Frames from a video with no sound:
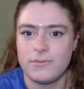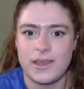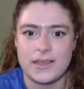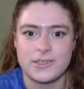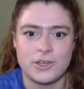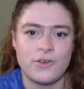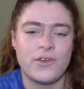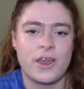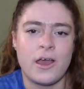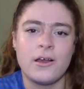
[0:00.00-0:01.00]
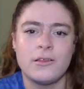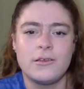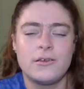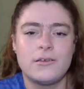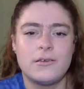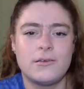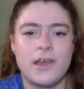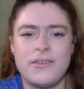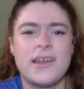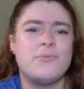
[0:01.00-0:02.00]
kissed another girl
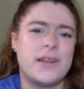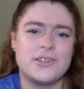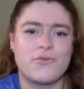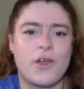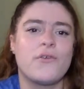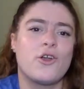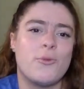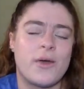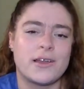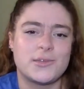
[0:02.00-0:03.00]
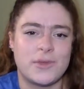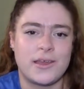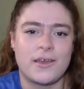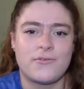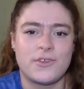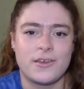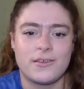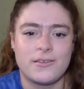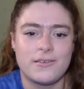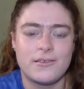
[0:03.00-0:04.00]
and then binned her off and come back to me after